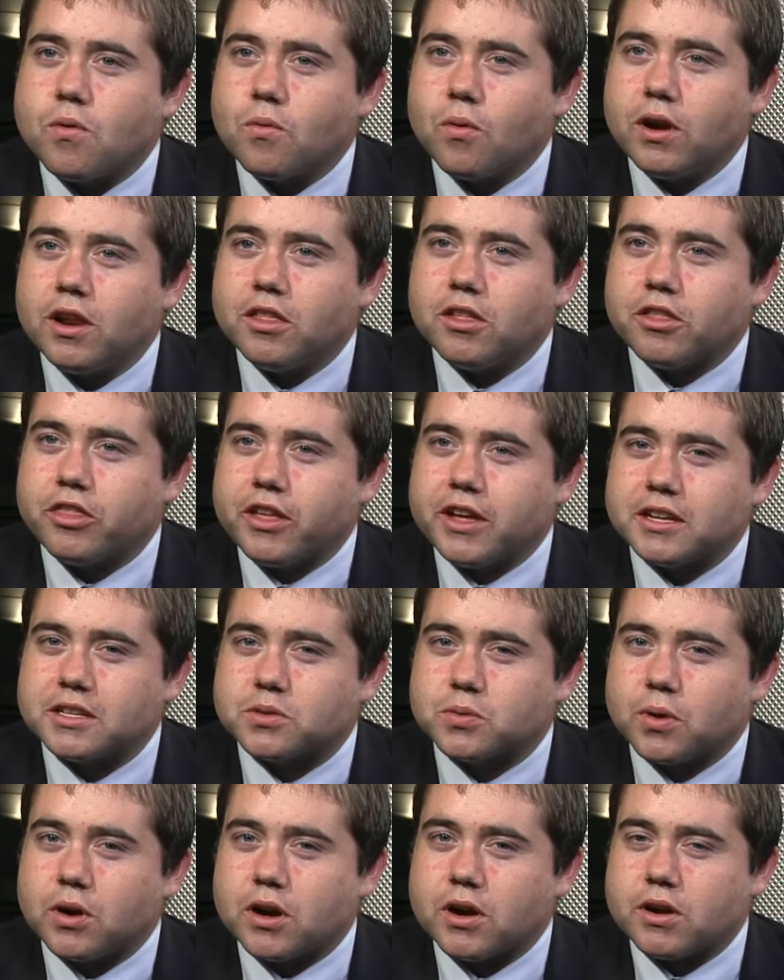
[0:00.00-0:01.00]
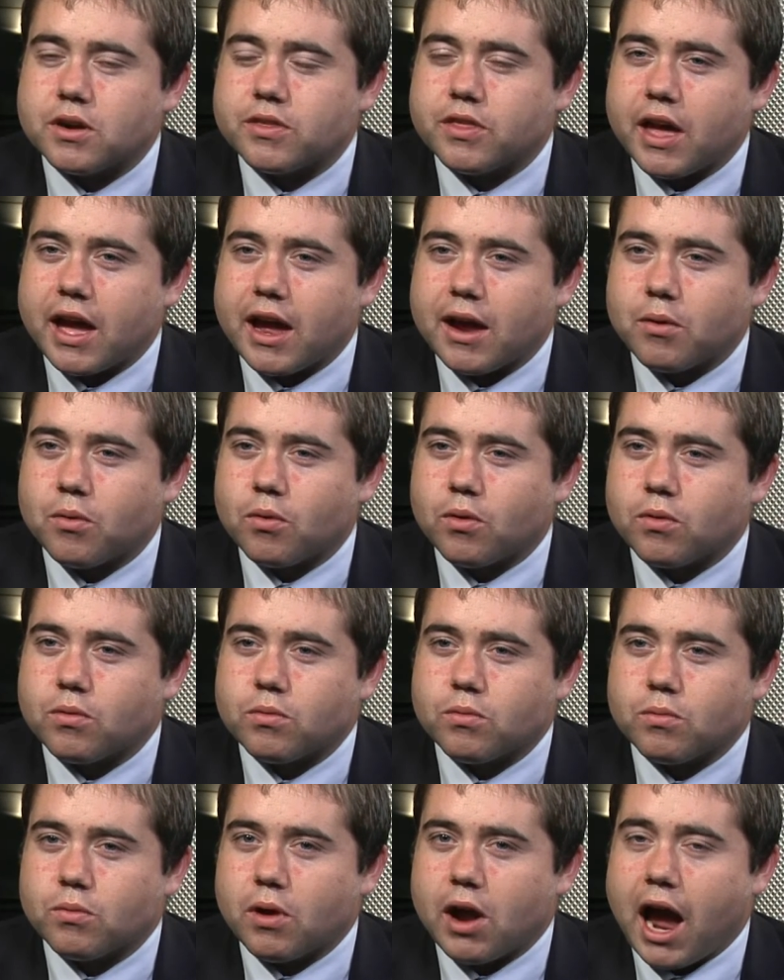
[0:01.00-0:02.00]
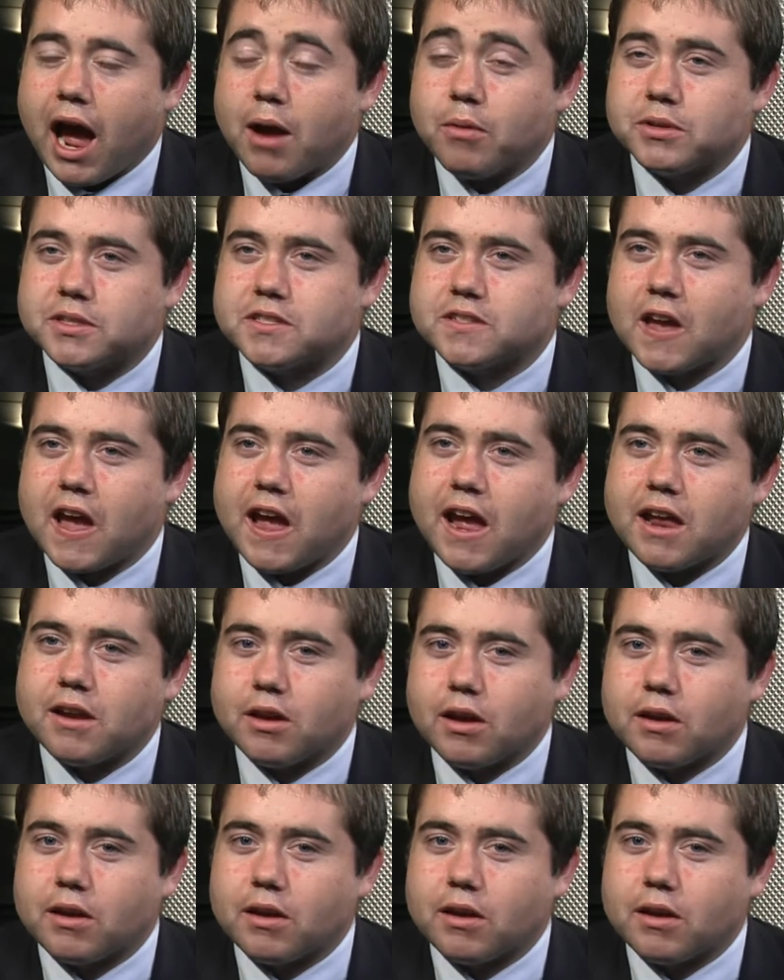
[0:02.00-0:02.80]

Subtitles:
one of the things that I would say,